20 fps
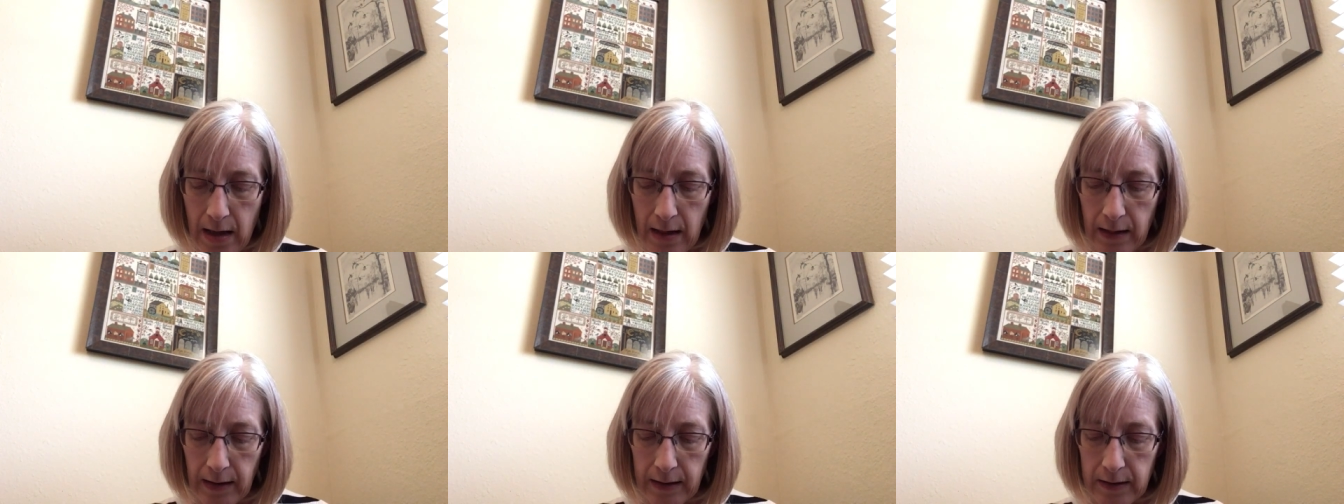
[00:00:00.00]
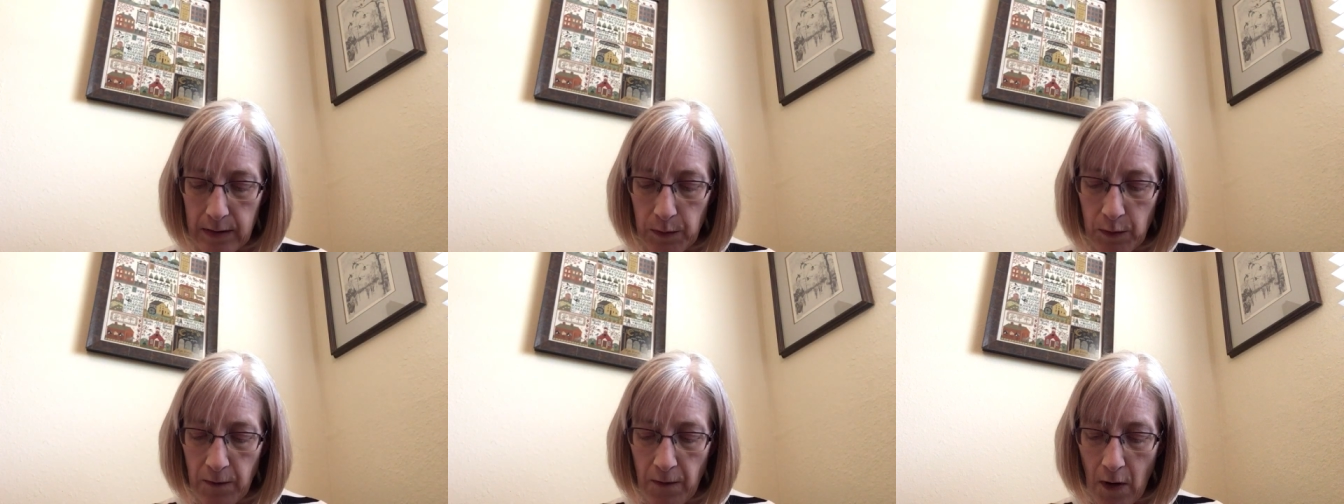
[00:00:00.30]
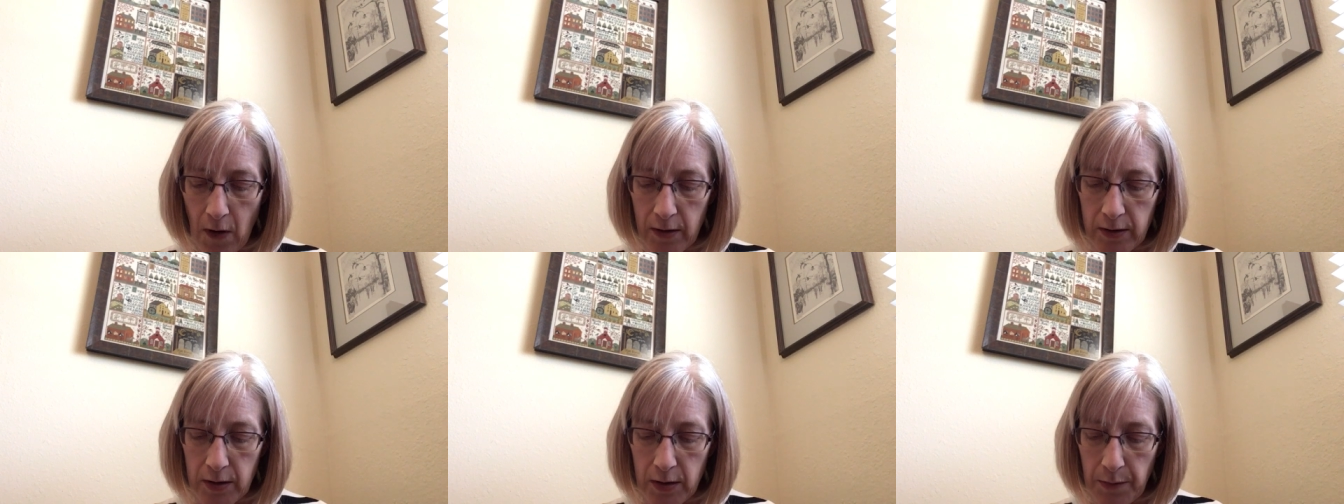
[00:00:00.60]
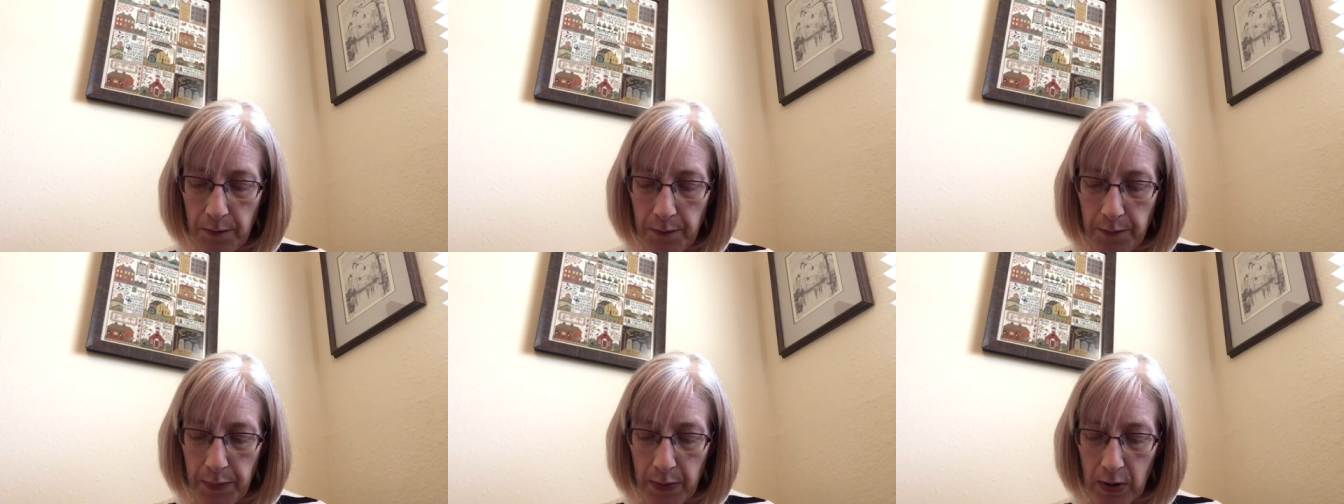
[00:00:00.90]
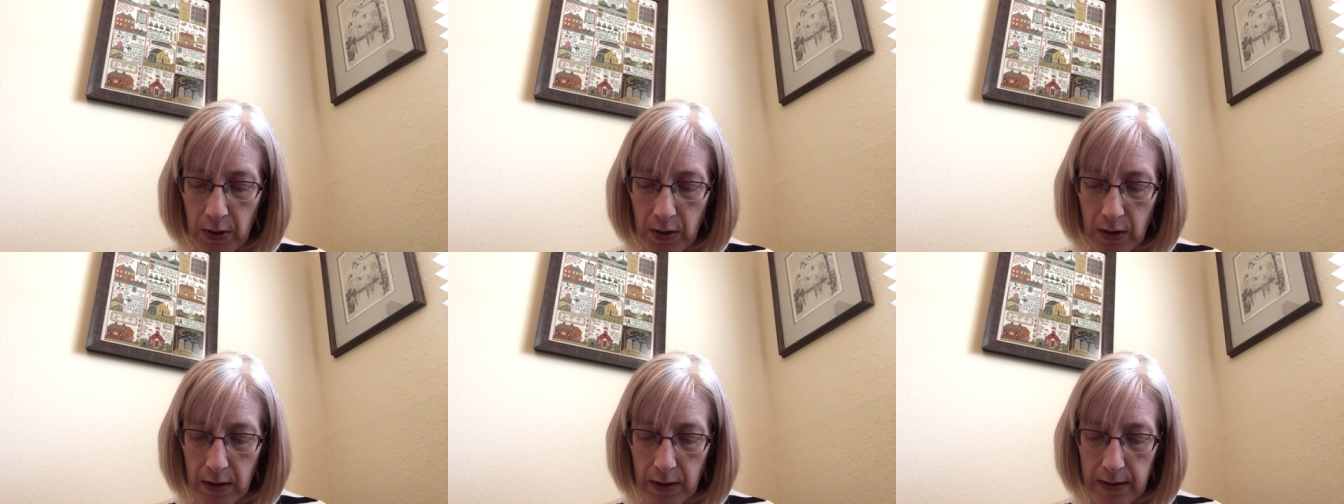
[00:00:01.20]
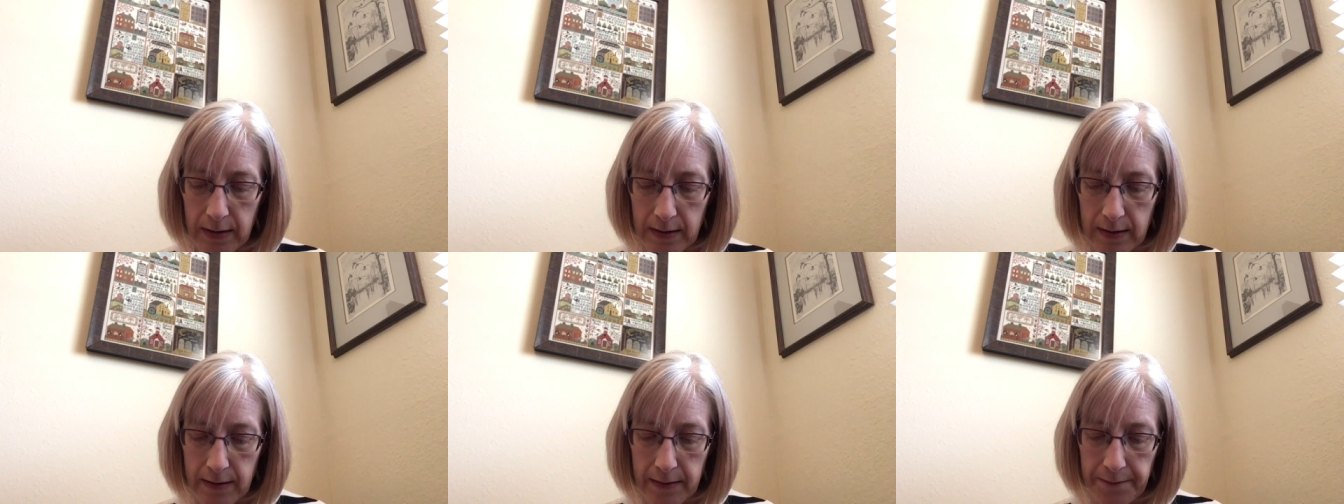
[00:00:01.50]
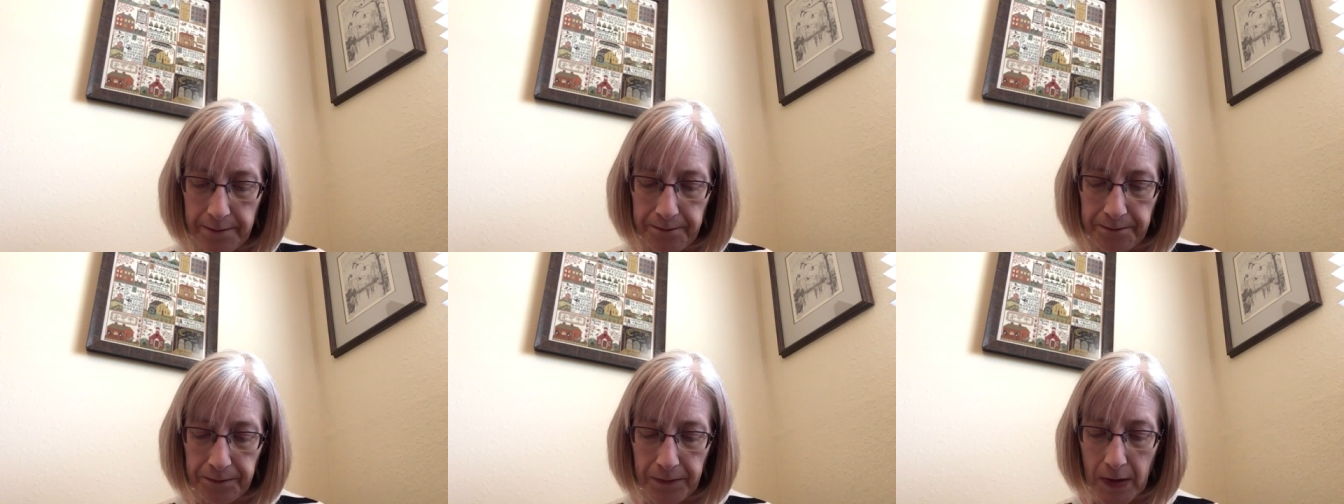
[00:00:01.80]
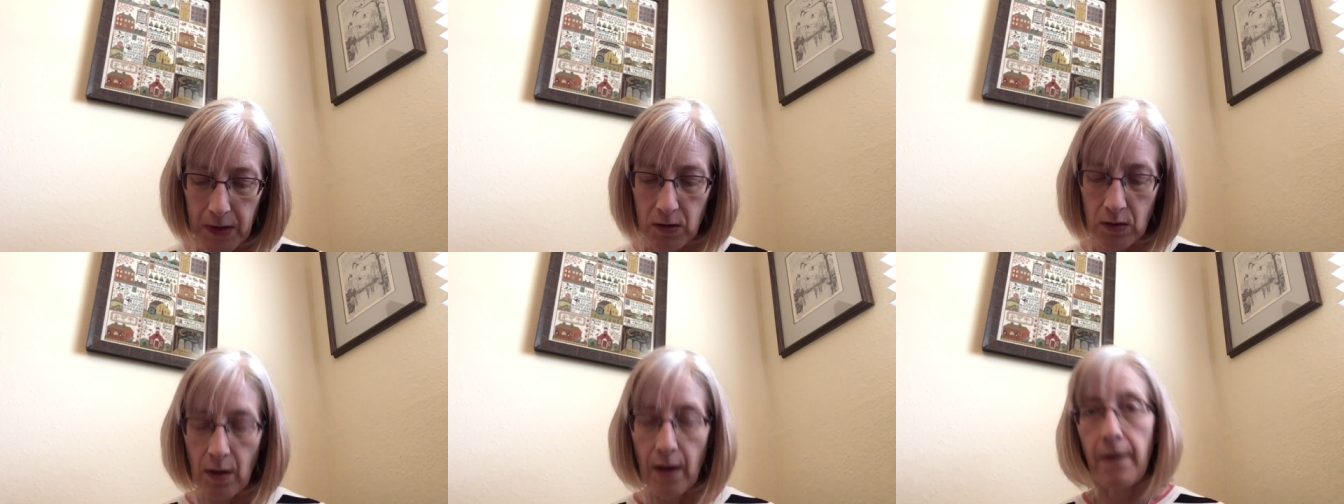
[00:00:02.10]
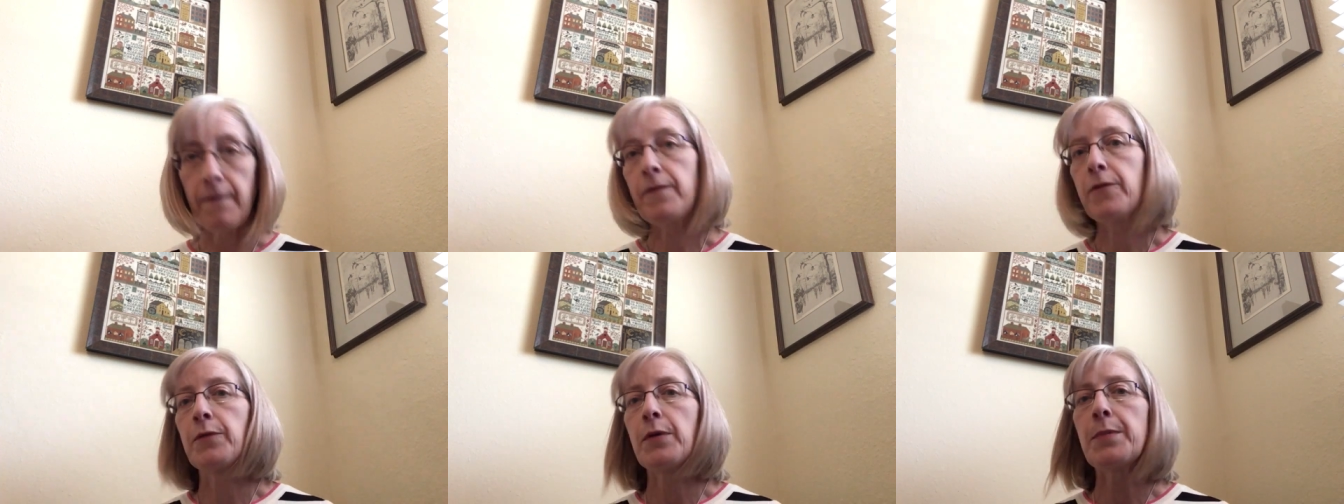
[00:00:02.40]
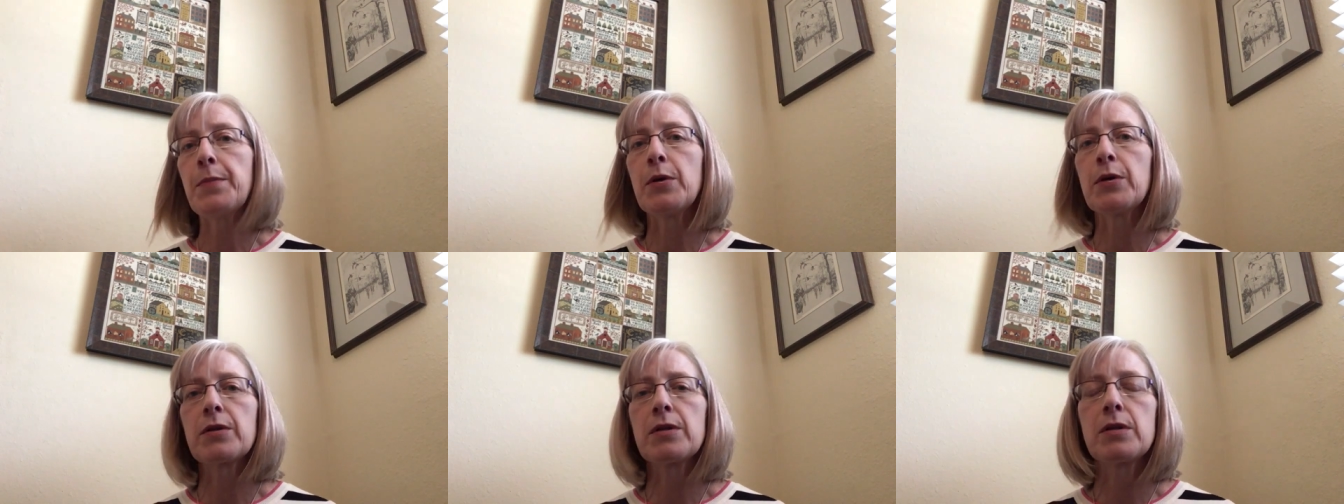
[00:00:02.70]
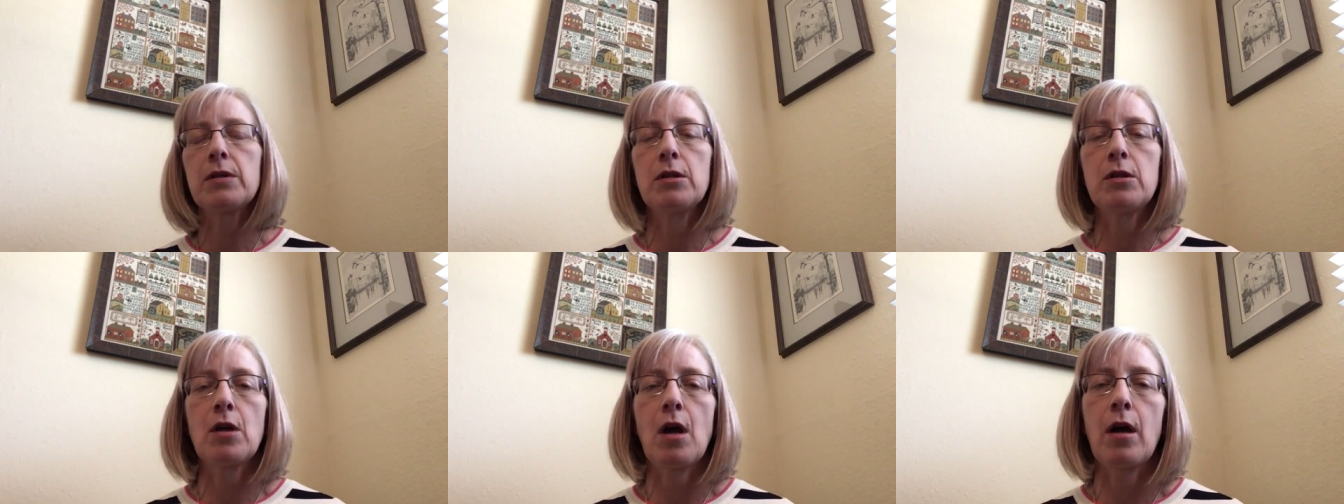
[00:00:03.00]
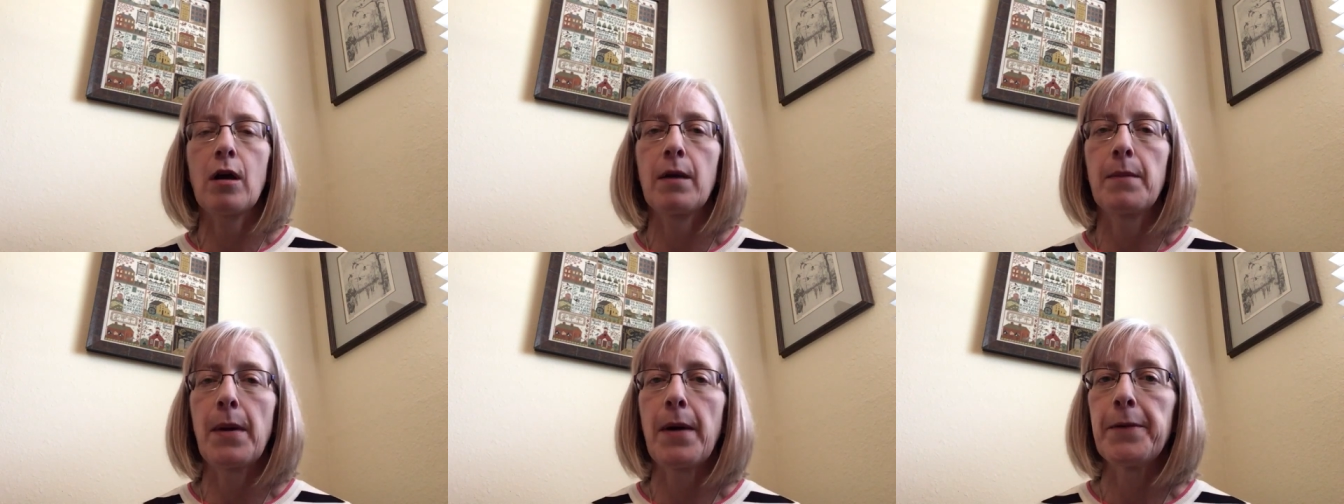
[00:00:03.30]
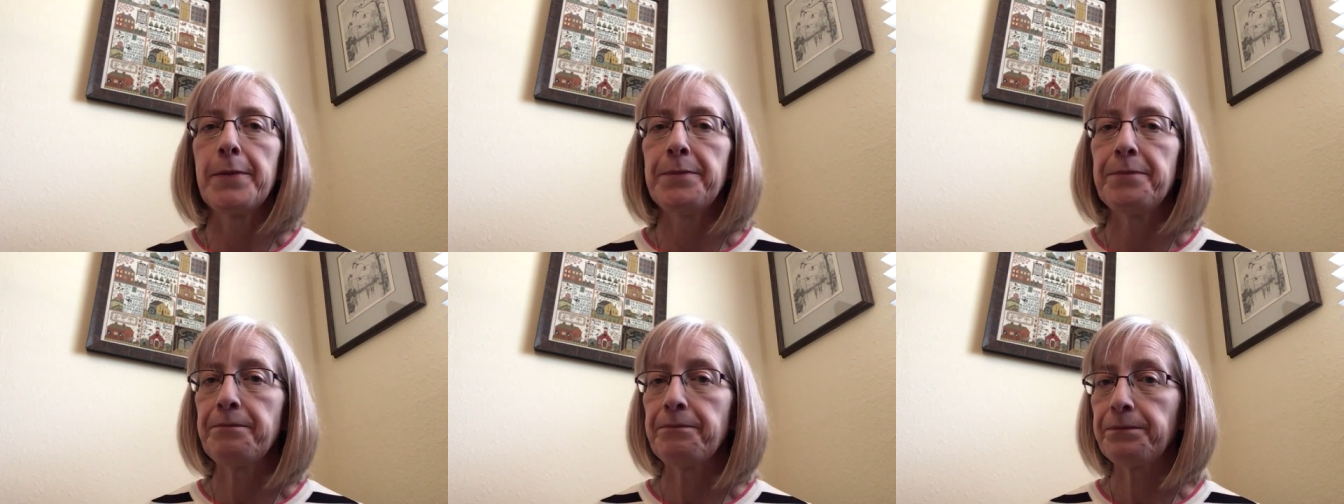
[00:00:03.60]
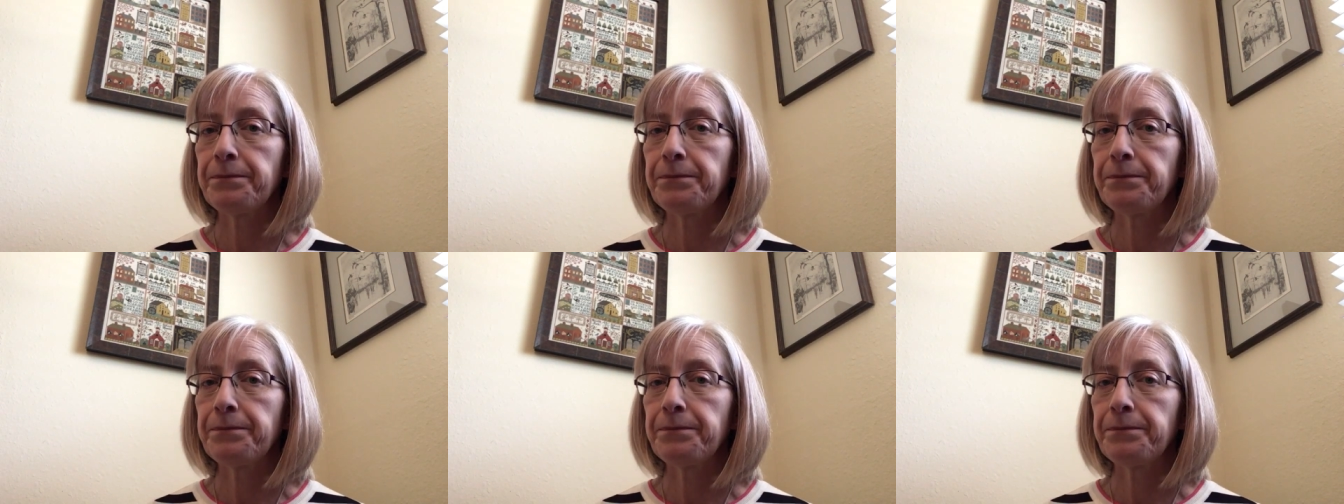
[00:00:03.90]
Let's move on to books. So I have 3 books to talk about.